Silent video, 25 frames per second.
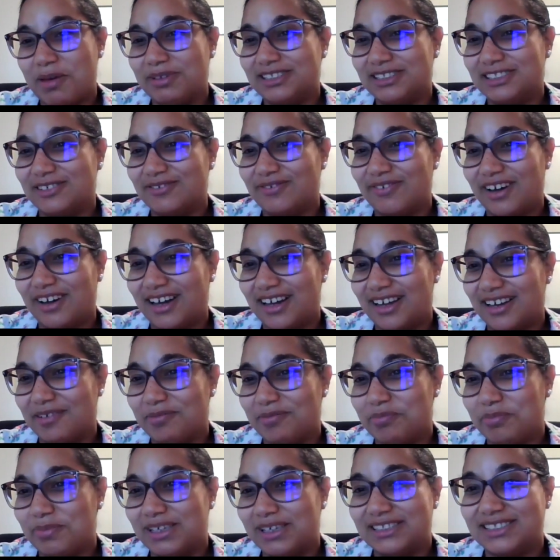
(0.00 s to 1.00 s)

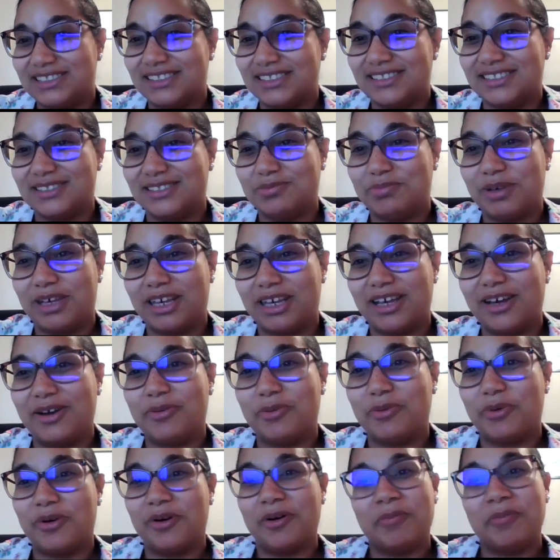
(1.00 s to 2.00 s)
Savon misses being
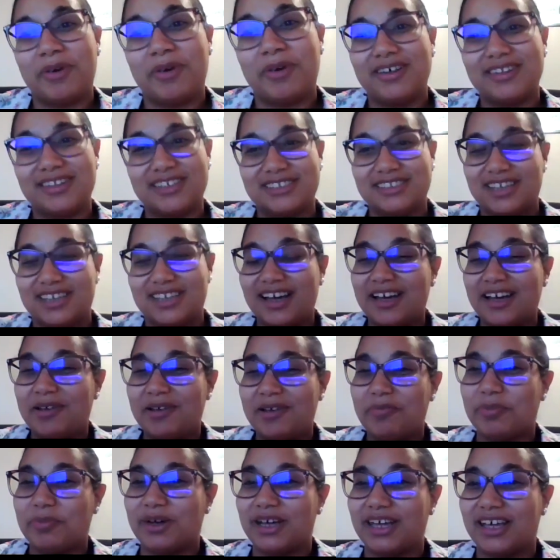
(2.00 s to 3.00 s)
warm all the
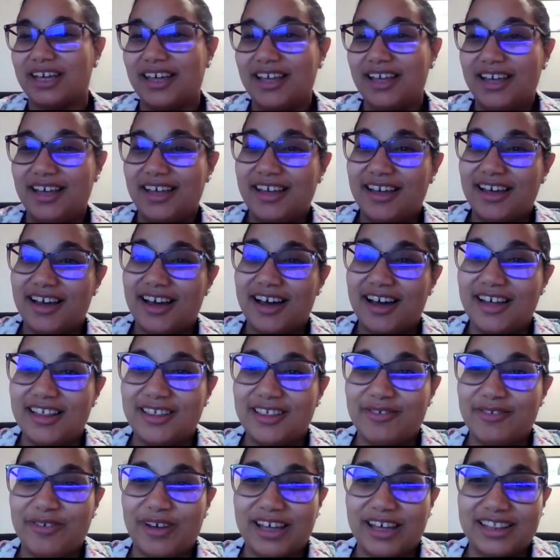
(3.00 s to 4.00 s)
time, but
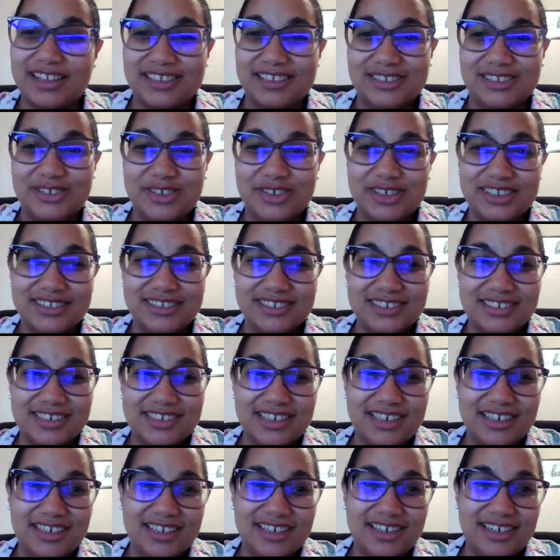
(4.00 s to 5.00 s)
the fact that you can
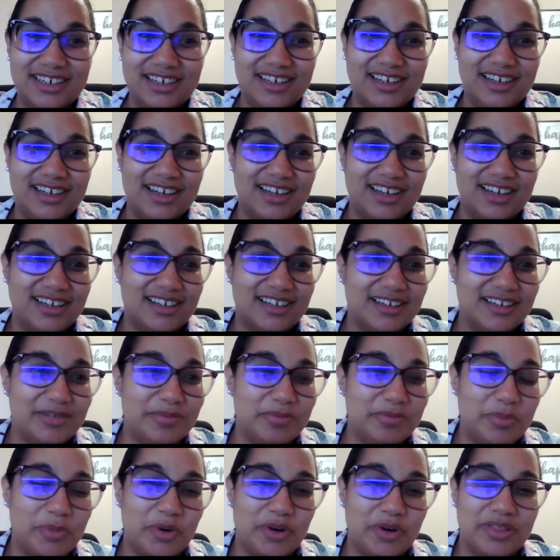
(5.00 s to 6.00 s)
see
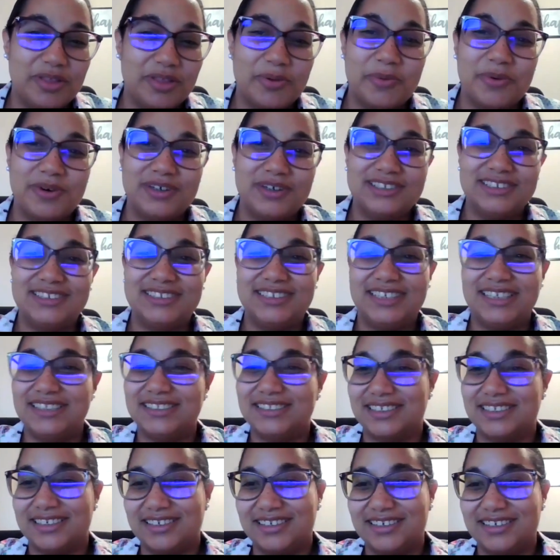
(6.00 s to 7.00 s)
more than one
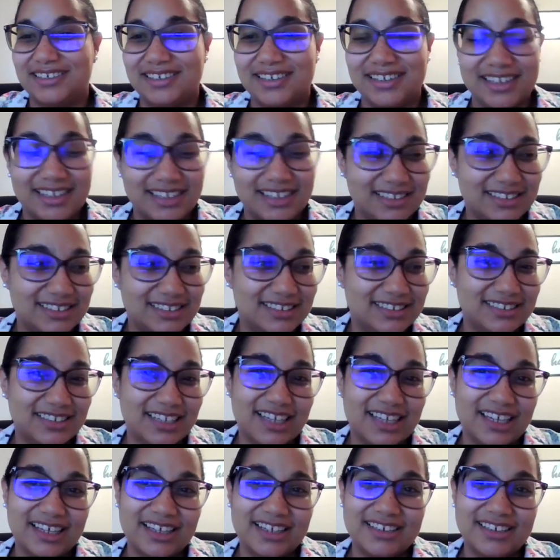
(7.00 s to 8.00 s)
season is
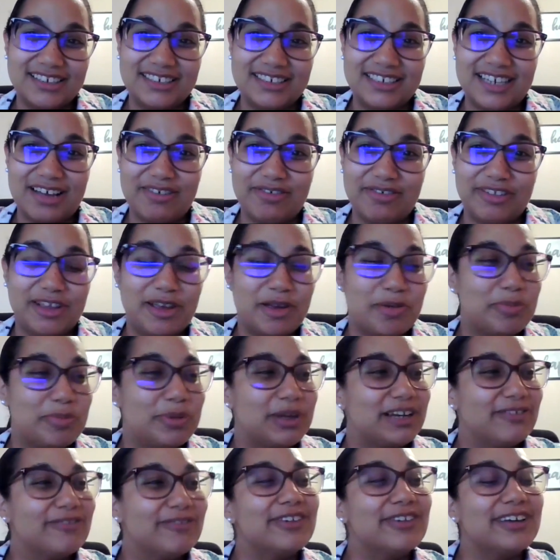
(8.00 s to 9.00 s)
definitely a
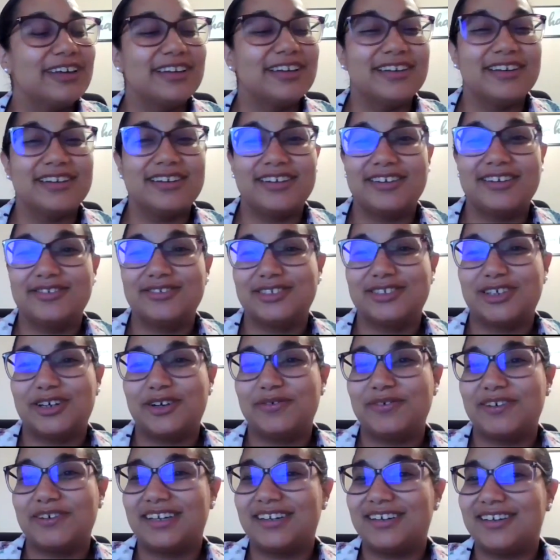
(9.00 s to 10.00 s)
benefit of
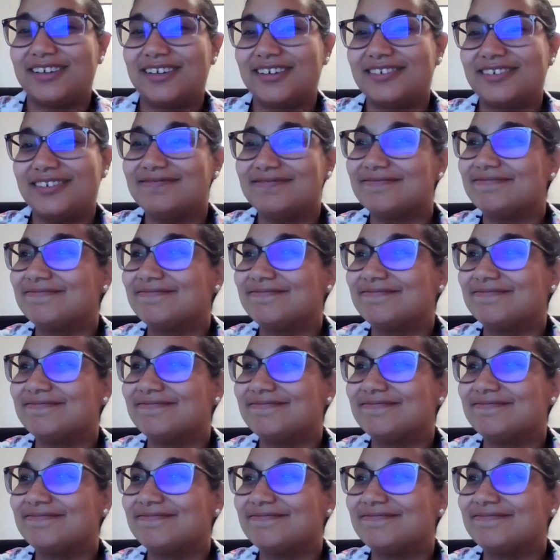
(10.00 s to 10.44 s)
starting here.